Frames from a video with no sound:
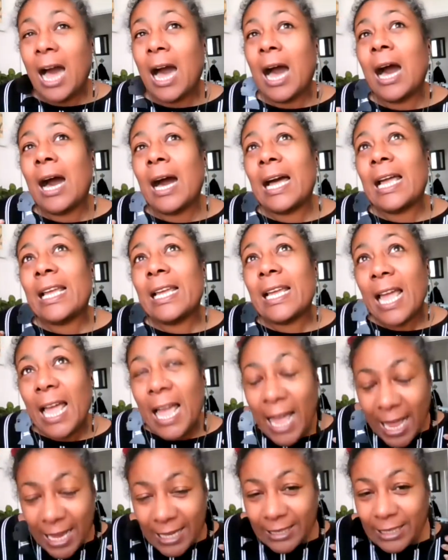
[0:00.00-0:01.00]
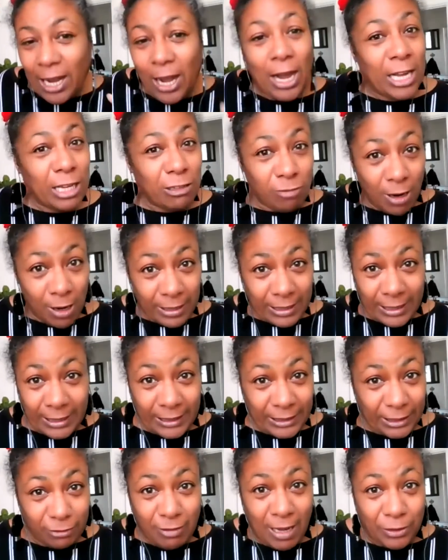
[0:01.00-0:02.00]
I hate
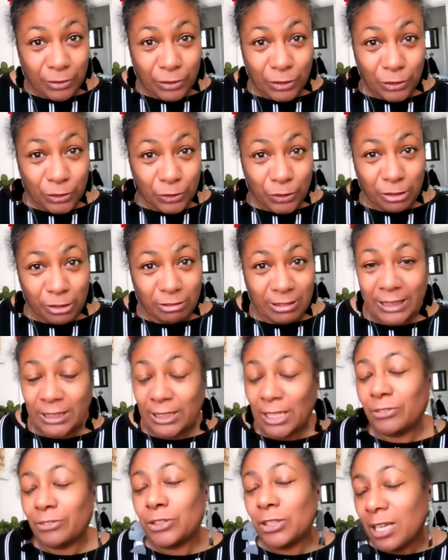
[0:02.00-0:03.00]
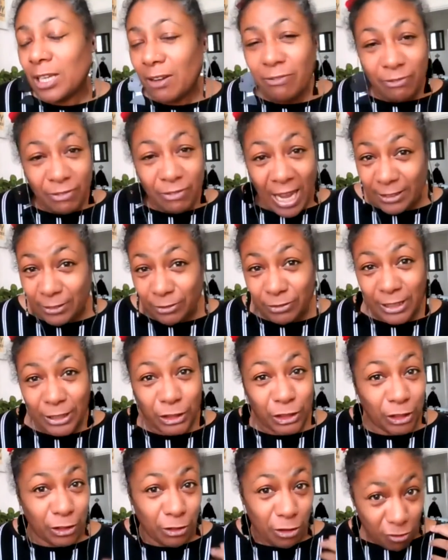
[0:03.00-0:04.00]
hierarchies around stories. So if you love fan
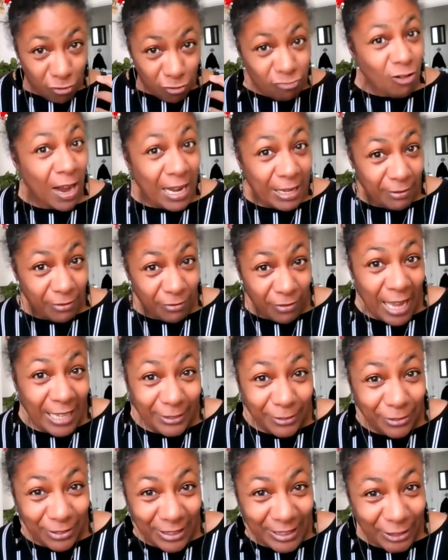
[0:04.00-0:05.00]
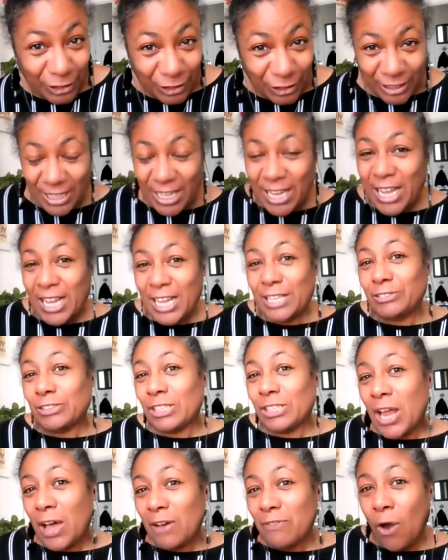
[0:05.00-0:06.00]
fiction, write fan fiction. If you
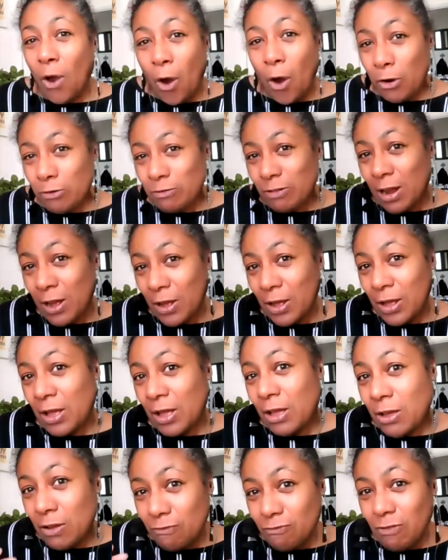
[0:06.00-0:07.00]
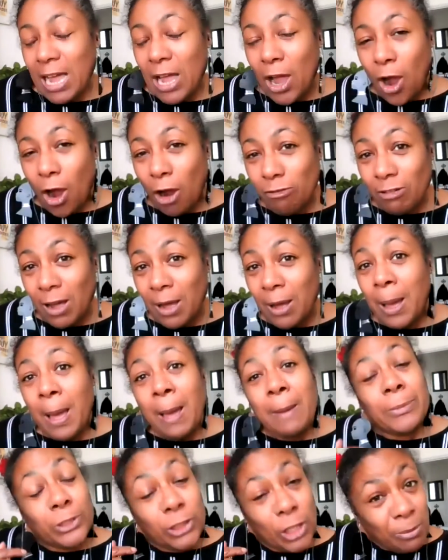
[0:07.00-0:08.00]
love horror, write horror.
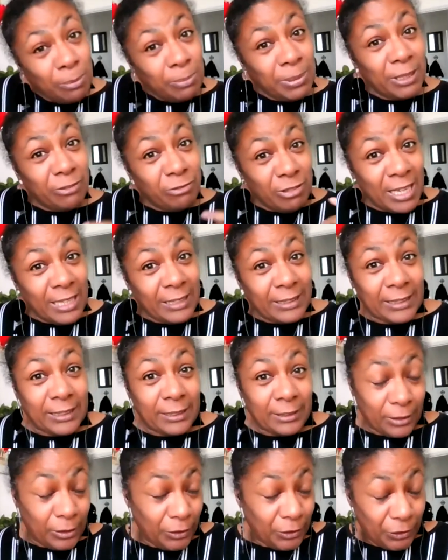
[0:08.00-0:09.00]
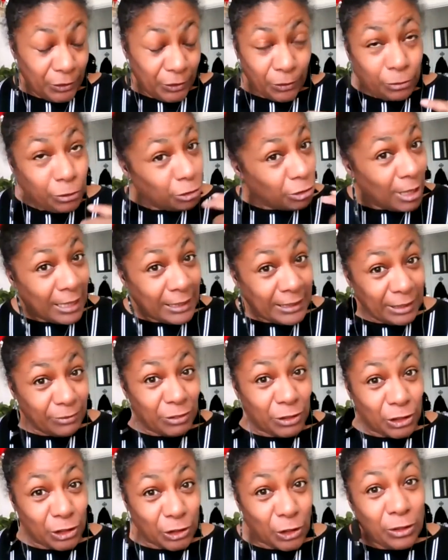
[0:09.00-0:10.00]
Don't be afraid to sort of try
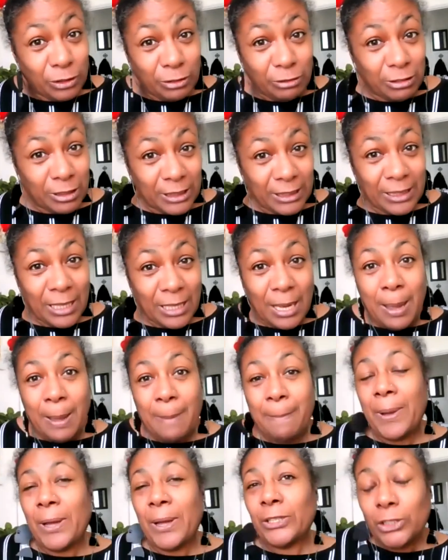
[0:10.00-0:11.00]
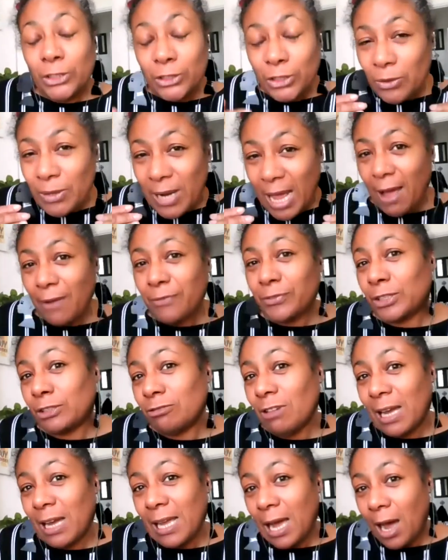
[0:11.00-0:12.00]
different genres, but you don't have
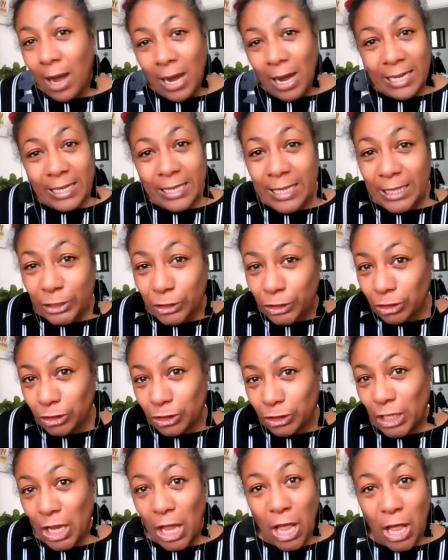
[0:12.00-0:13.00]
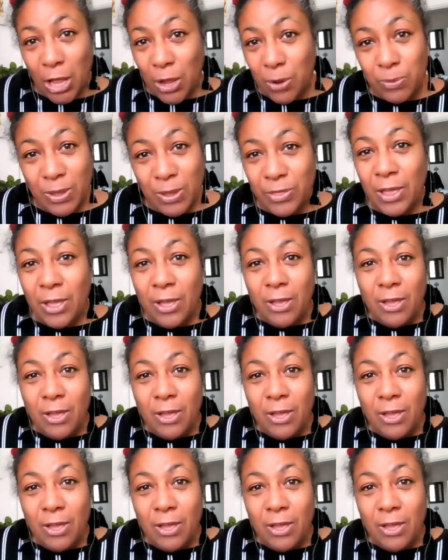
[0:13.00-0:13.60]
to write high literature with